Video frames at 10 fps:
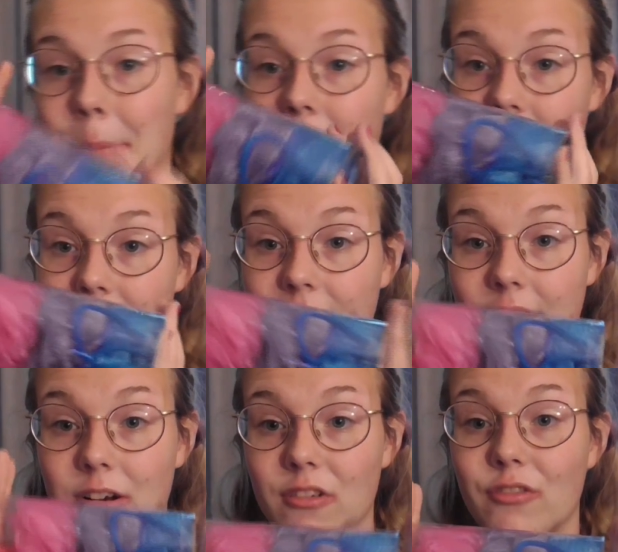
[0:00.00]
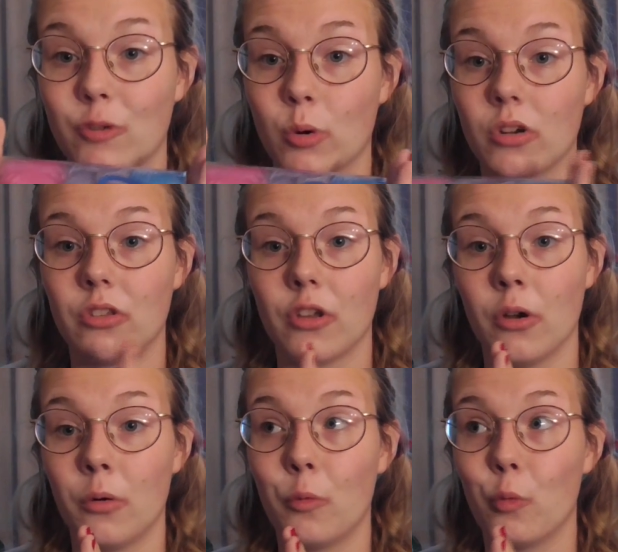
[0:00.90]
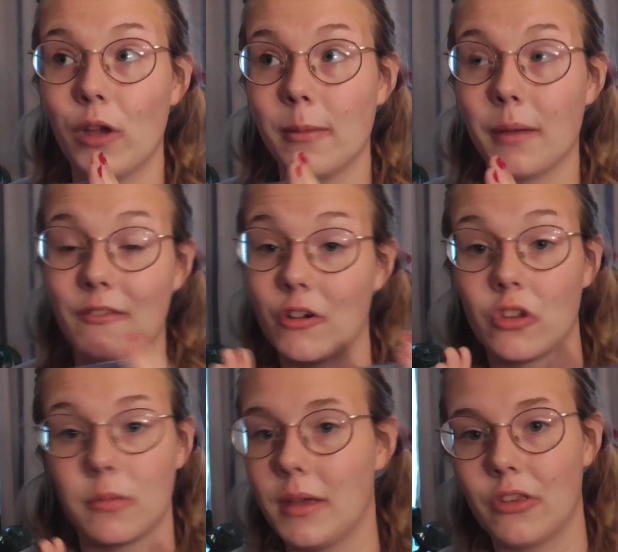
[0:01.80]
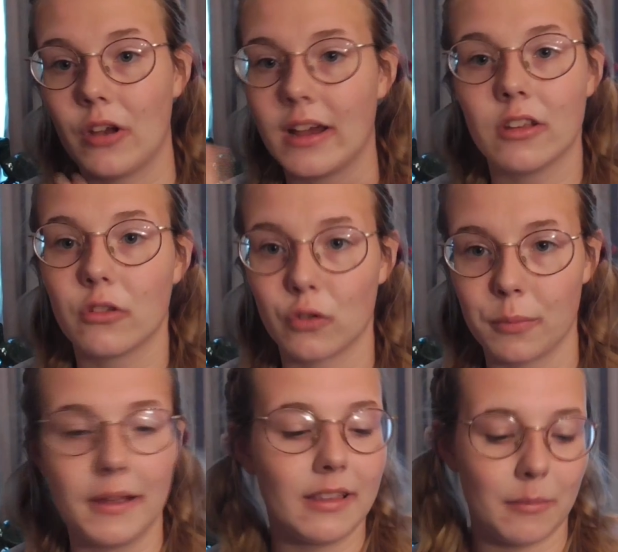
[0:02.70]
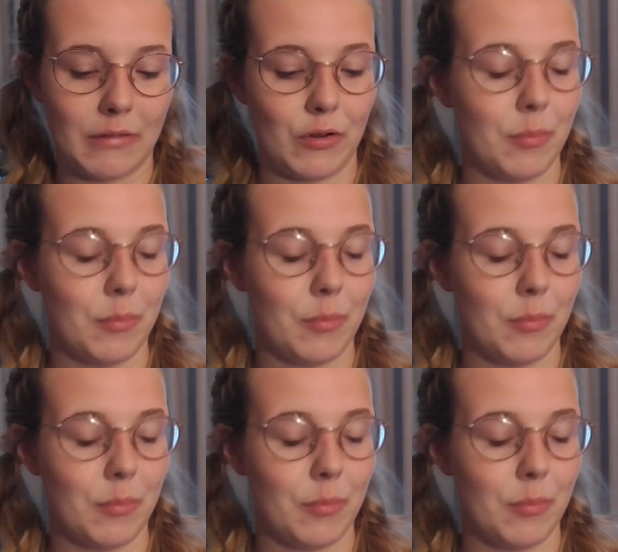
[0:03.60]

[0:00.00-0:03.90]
bought a container of 4, so in my first semester I can just replace them every